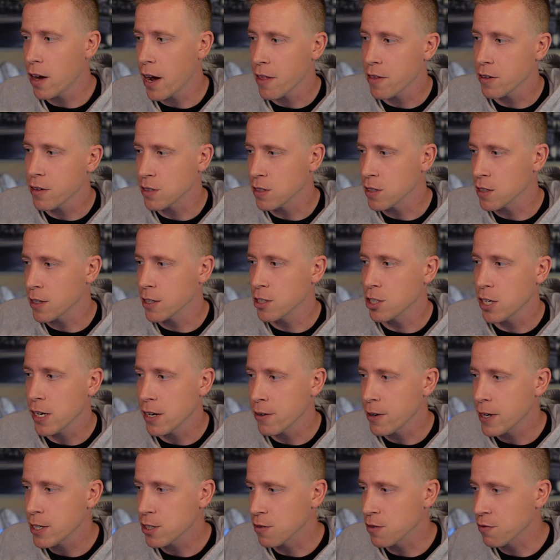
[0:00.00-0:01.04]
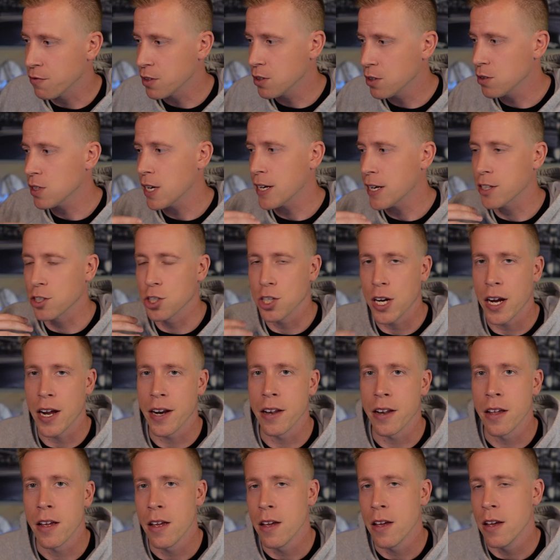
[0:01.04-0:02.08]
this younger generation feels like
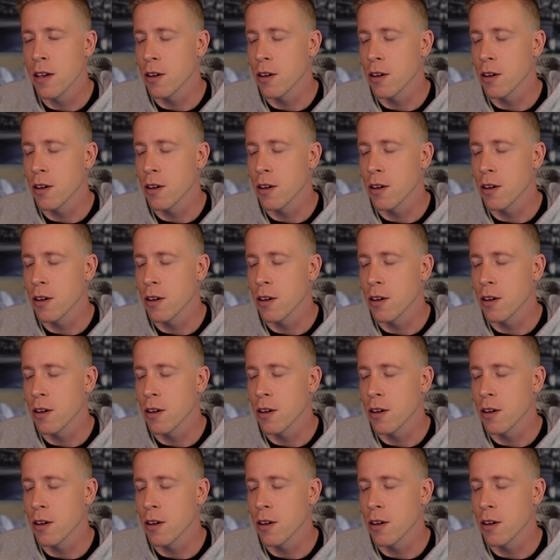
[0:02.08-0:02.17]
Gen